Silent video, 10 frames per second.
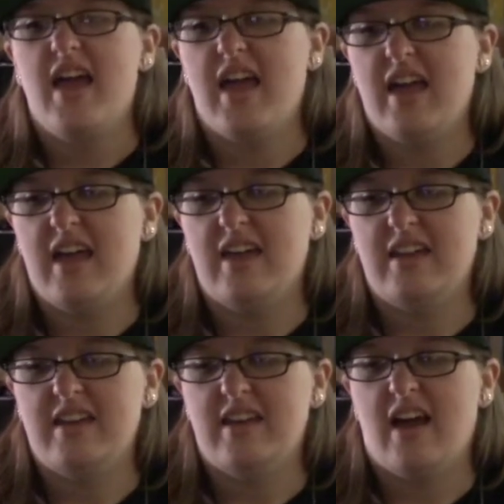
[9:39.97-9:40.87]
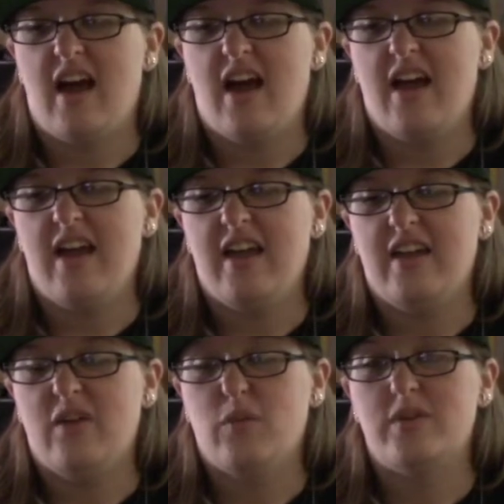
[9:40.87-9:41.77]
and
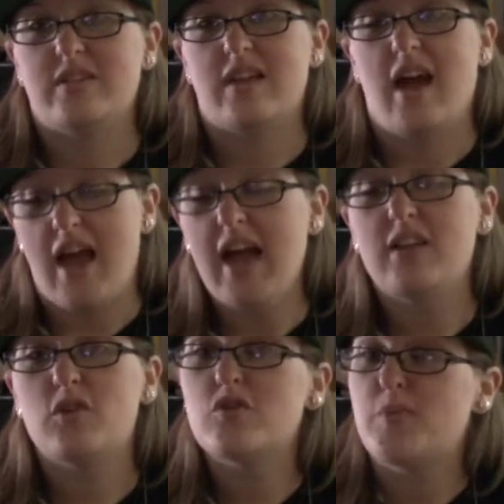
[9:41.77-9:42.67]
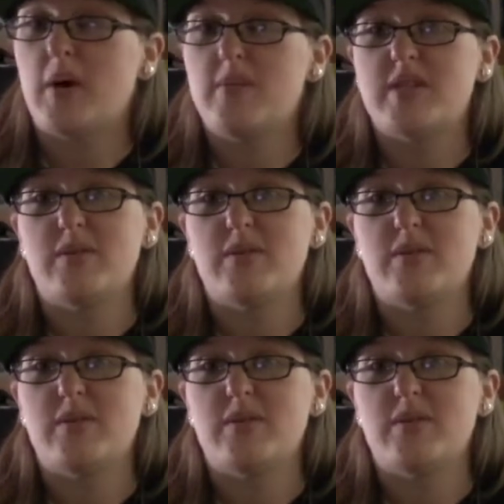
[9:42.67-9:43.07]
I was like, I had goosebumps.